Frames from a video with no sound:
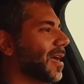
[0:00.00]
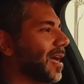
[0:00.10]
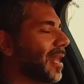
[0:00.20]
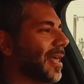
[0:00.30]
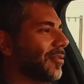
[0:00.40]

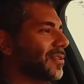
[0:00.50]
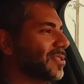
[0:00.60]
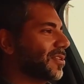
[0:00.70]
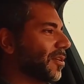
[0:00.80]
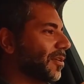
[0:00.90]
allow this
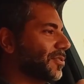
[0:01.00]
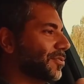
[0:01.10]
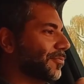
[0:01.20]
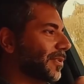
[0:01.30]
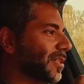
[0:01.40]
car
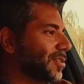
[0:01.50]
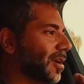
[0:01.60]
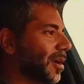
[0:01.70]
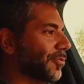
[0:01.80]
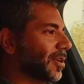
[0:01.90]
to reach
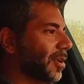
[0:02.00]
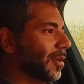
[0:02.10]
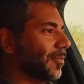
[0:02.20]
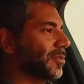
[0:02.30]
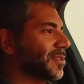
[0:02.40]
100
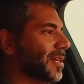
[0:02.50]
kilometers